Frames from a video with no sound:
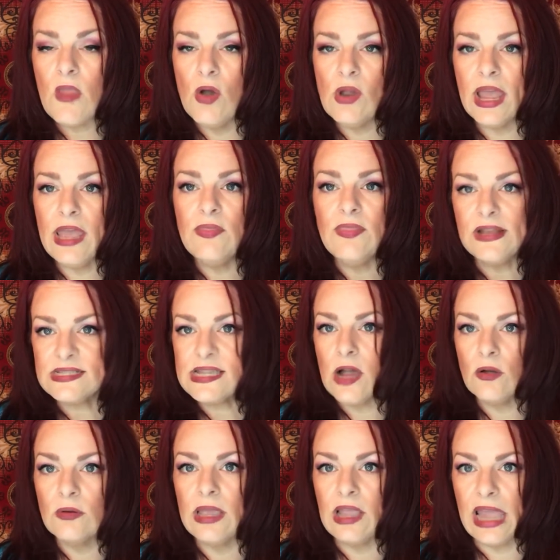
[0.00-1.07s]
Okay, that's
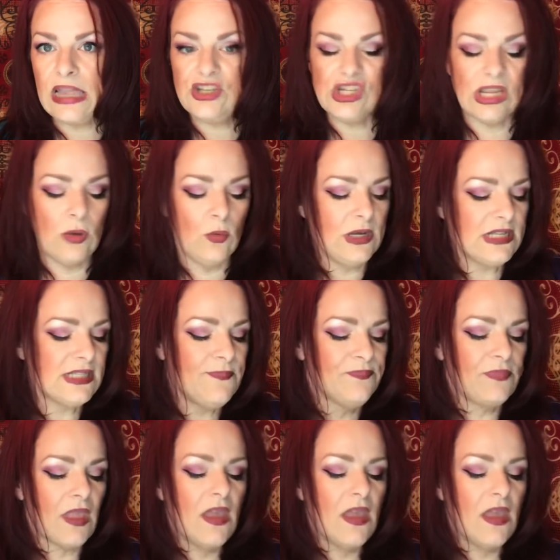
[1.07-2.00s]
how engaging it was.